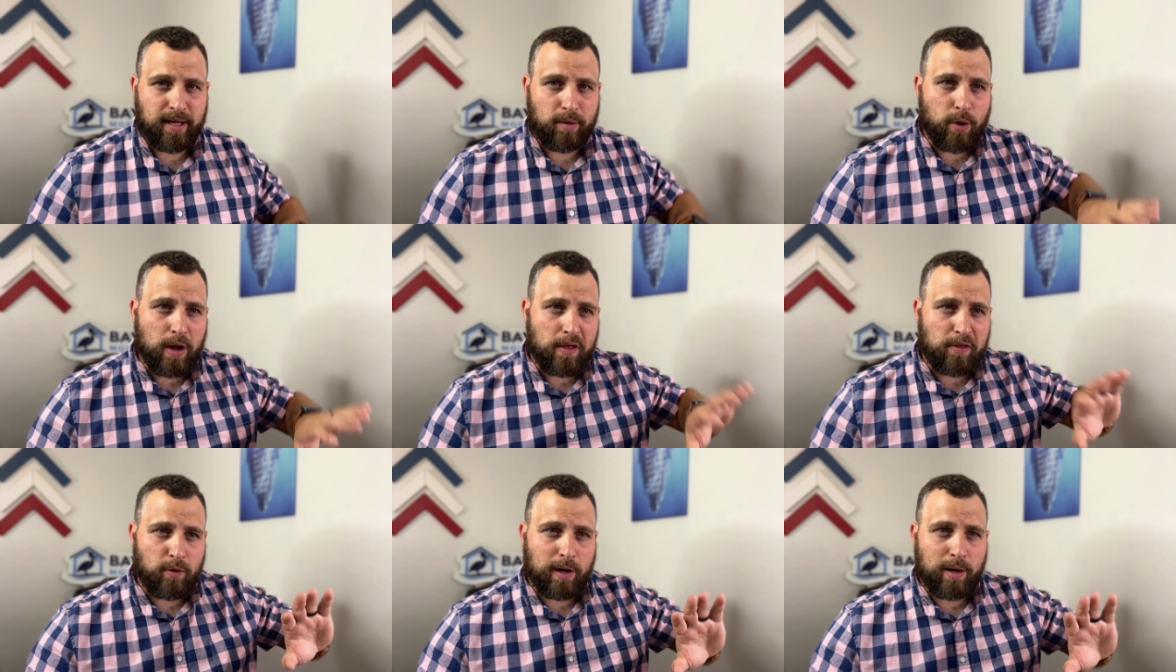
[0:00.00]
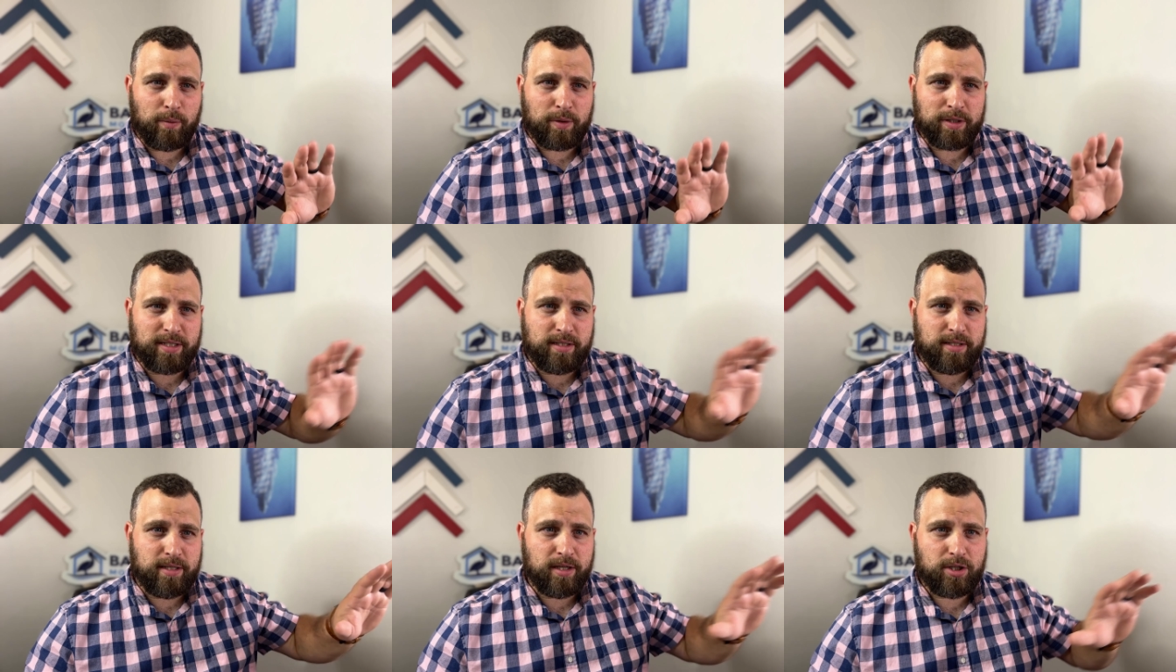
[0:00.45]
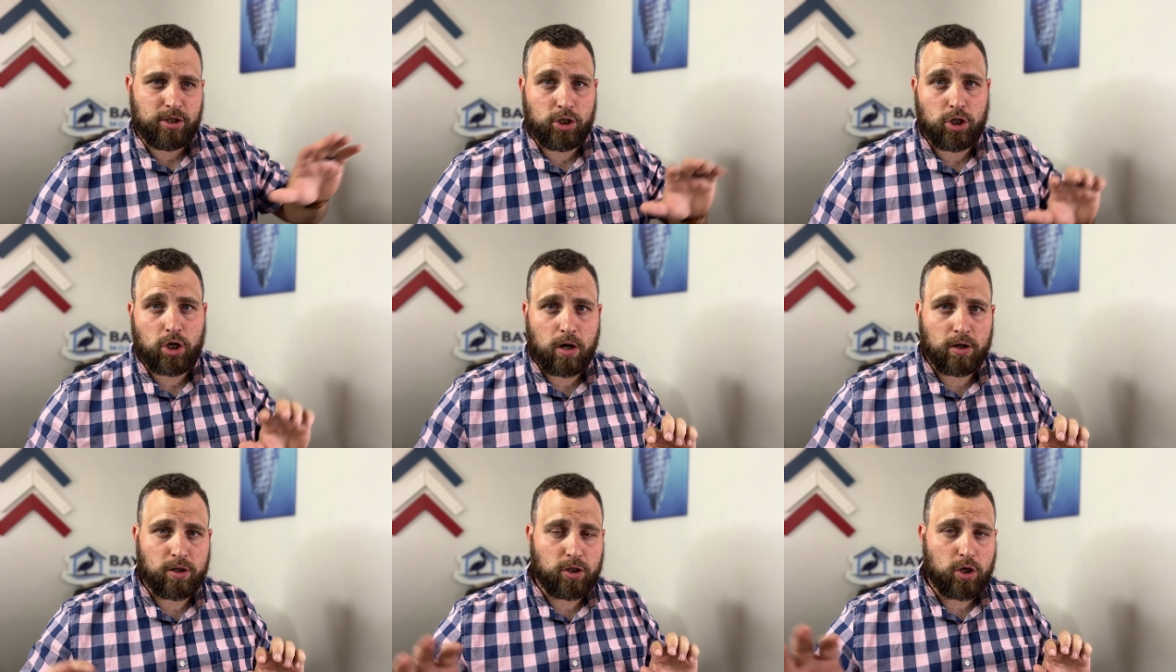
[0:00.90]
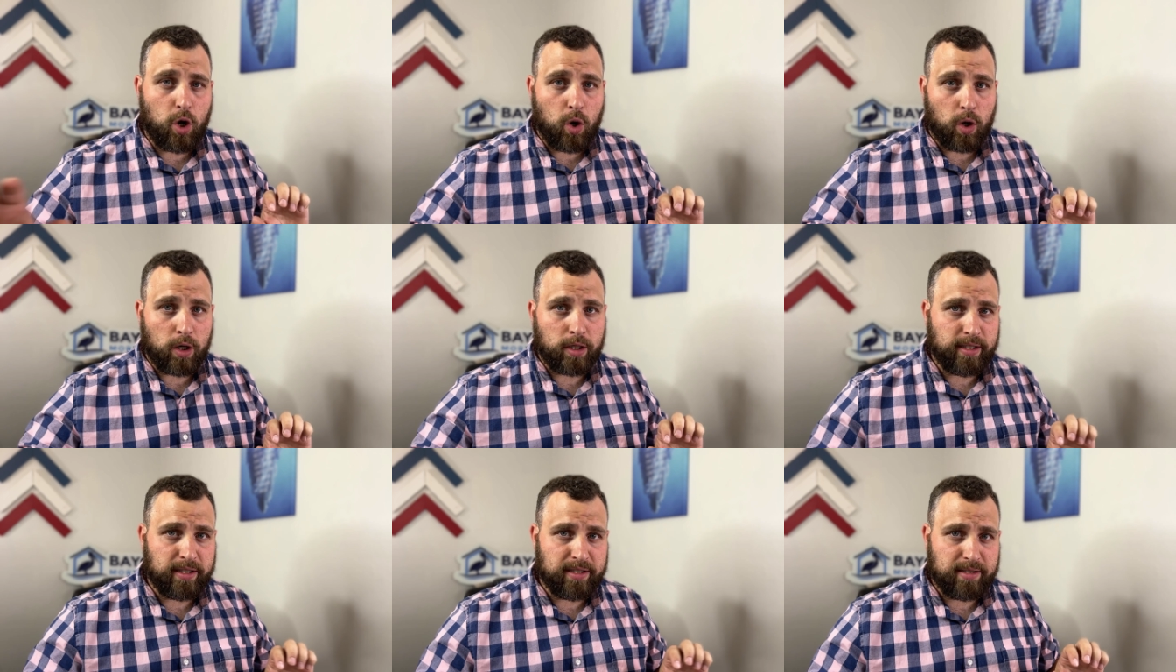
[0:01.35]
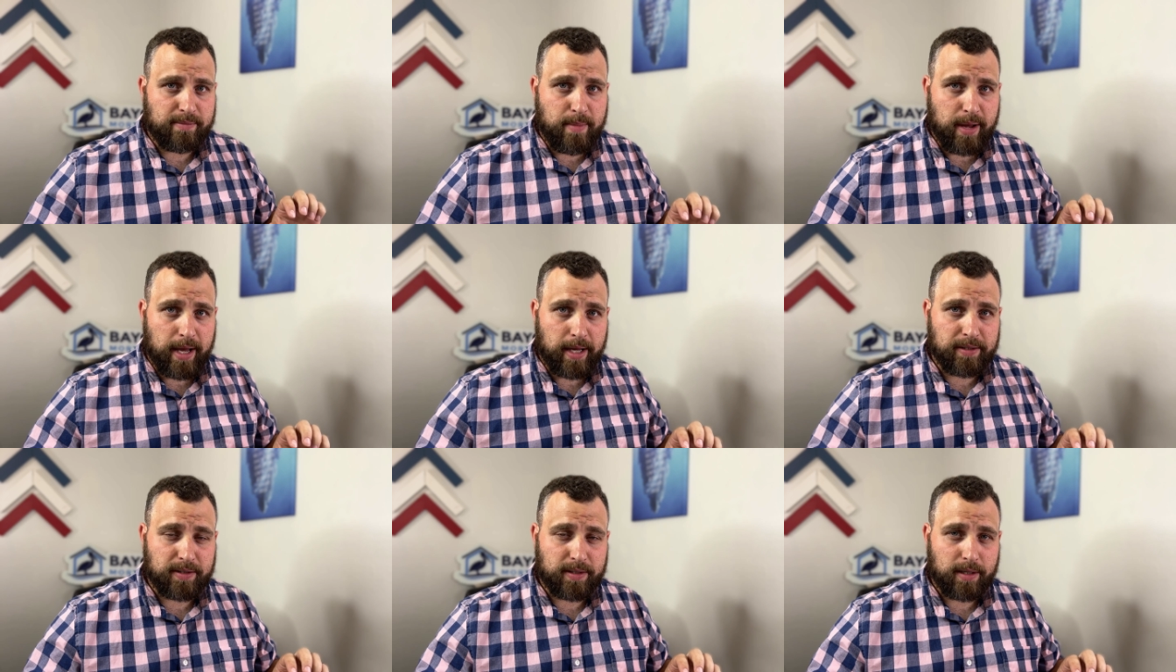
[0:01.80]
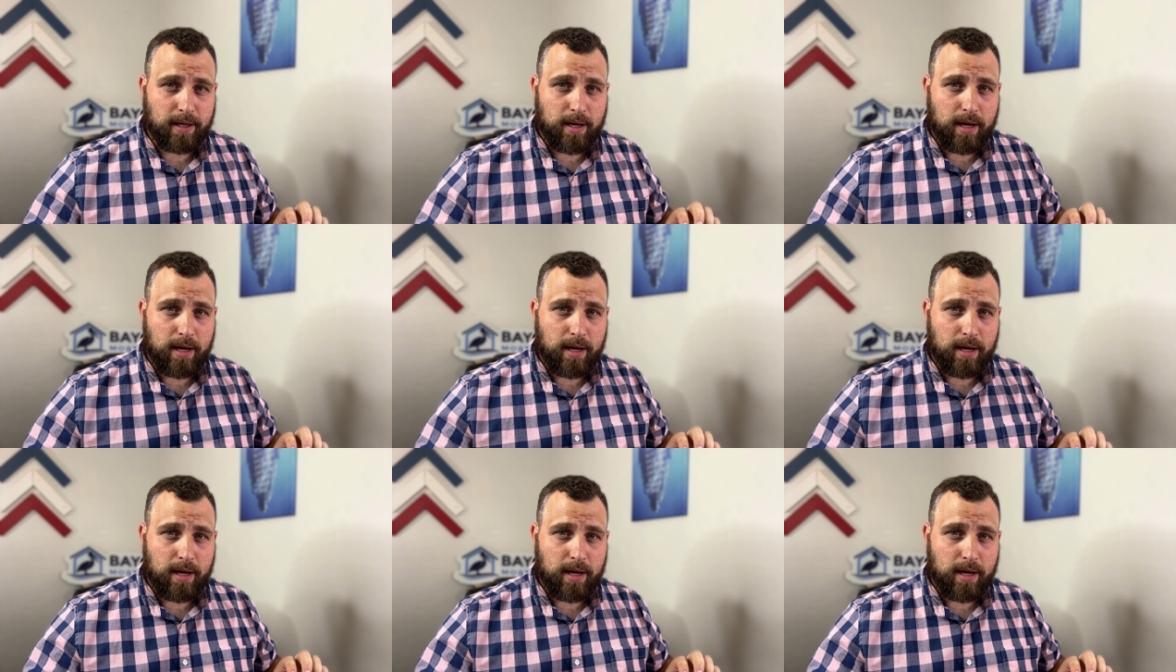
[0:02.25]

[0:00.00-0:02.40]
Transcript: whether it was discharged or dismissed,